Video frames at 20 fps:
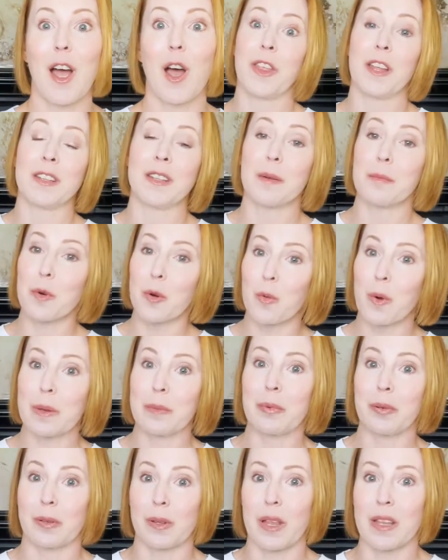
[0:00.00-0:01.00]
The number
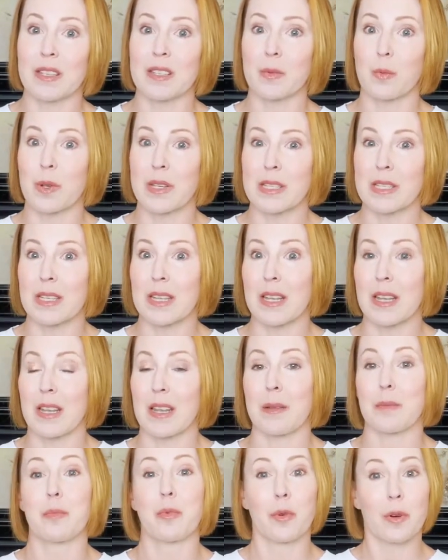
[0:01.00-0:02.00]
one place we
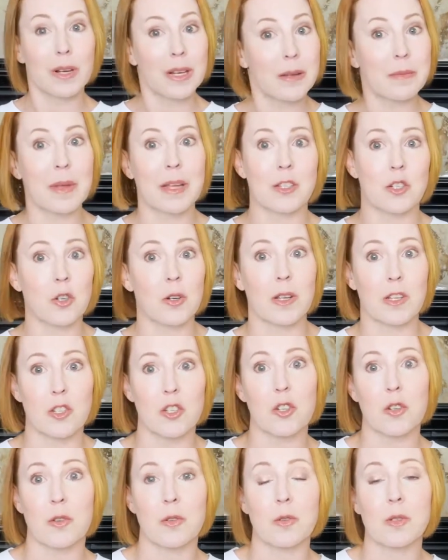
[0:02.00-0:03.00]
see pretty major
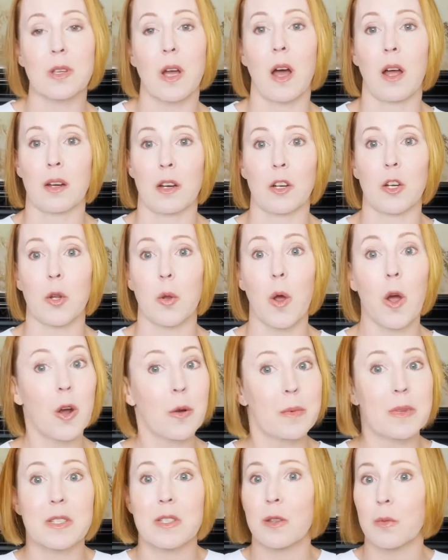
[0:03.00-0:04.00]
issues on a new
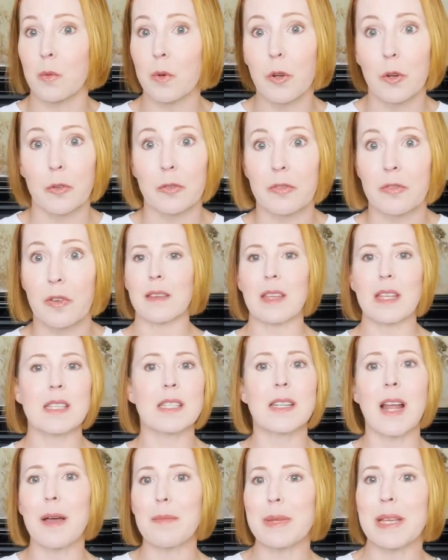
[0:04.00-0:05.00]
home is the roof.
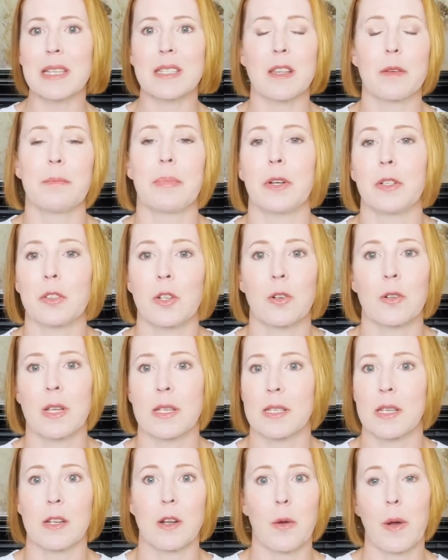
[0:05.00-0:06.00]
That's not because the builder
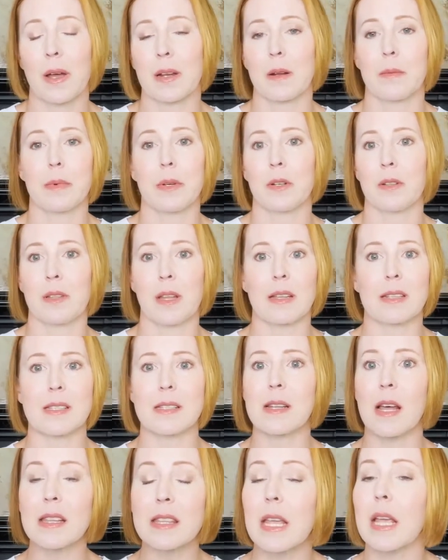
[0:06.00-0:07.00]
doesn't know how to build.
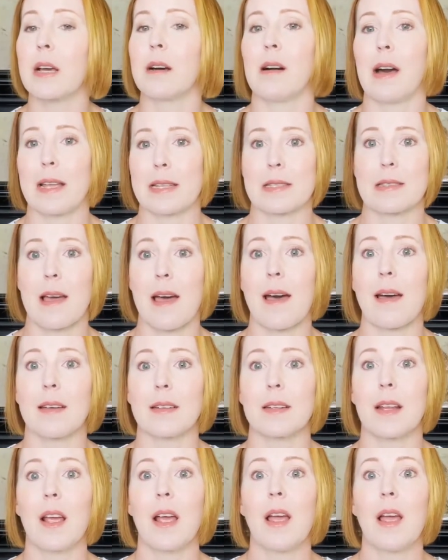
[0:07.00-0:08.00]
It's nothing like that.